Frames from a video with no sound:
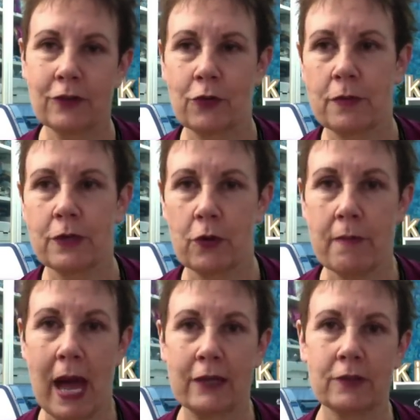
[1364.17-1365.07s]
Different
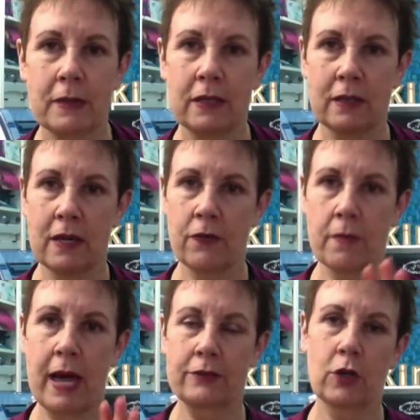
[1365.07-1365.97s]
different mats. I mean, you have
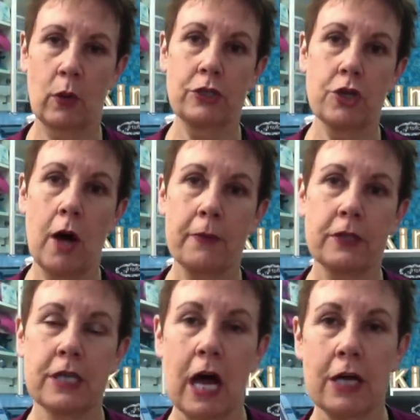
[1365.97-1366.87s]
the mats that go on top of
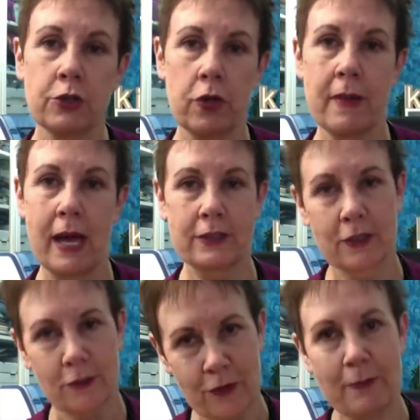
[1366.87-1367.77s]
the dies, or the mats
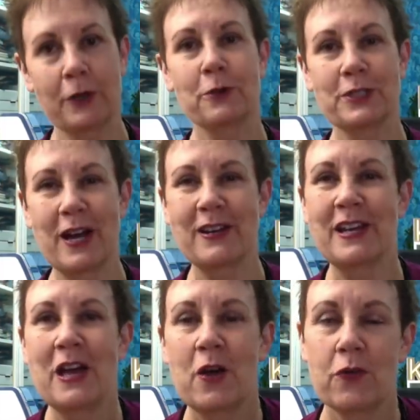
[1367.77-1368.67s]
that the fabric goes on
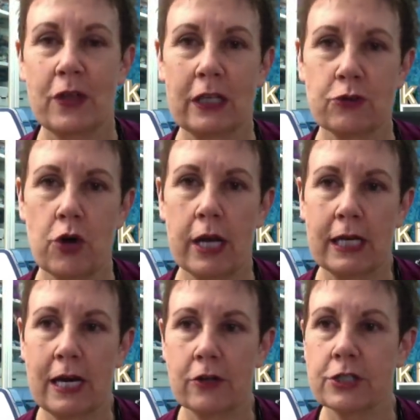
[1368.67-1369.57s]
for the
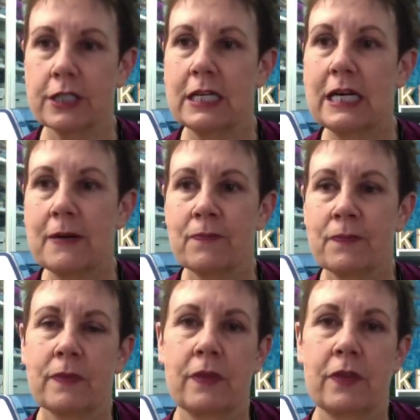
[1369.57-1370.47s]
electronic cutters.
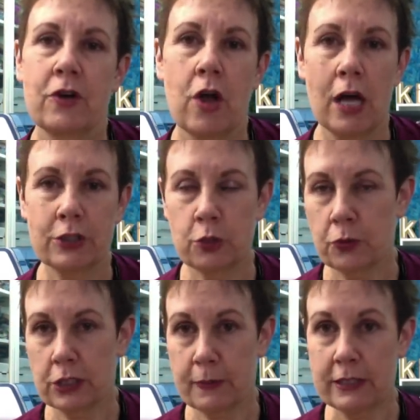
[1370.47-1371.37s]
They're not
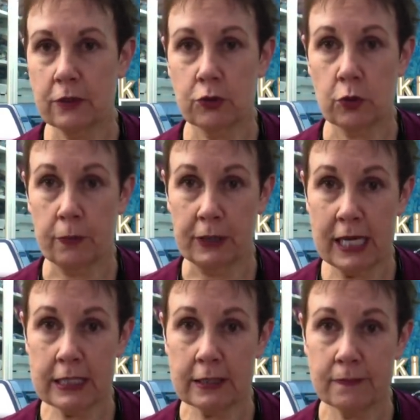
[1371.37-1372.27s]
super expensive to
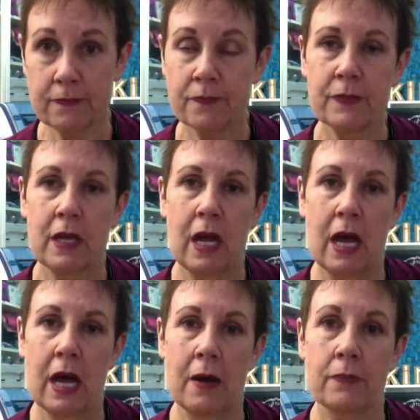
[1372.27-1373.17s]
replace.
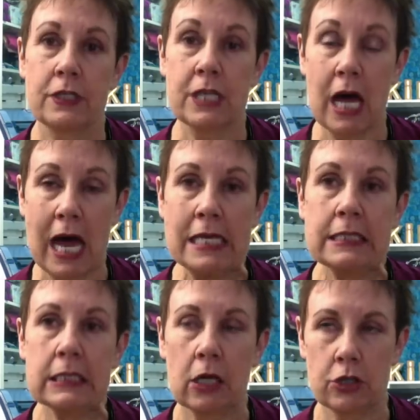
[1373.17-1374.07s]
Um, the
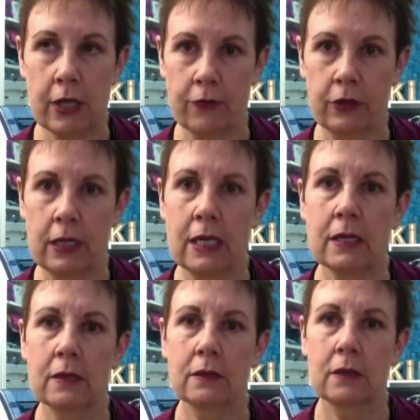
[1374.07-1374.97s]
dies are definitely
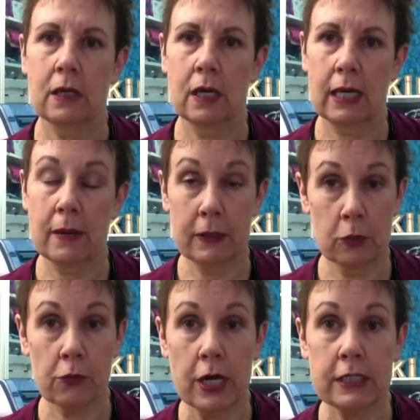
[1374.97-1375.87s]
uh, can be a
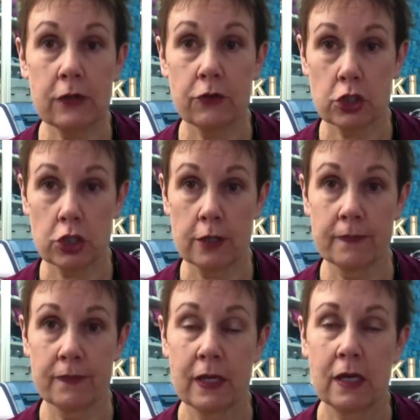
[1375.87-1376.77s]
little pricey for sure.